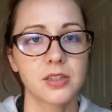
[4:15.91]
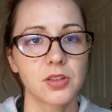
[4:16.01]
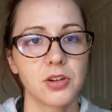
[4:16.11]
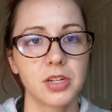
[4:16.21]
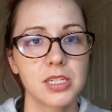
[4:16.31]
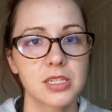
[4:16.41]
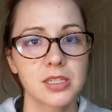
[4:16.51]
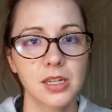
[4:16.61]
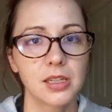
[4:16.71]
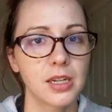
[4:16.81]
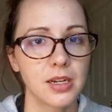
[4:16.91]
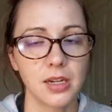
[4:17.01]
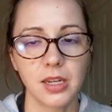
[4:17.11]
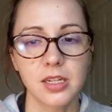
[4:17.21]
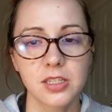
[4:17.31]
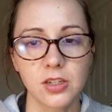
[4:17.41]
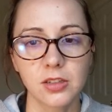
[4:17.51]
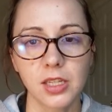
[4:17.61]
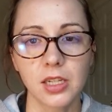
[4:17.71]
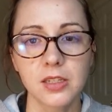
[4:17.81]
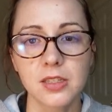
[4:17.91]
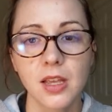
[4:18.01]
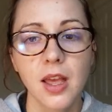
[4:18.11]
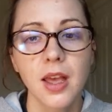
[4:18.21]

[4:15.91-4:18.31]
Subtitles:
so they don't need to click on any external links.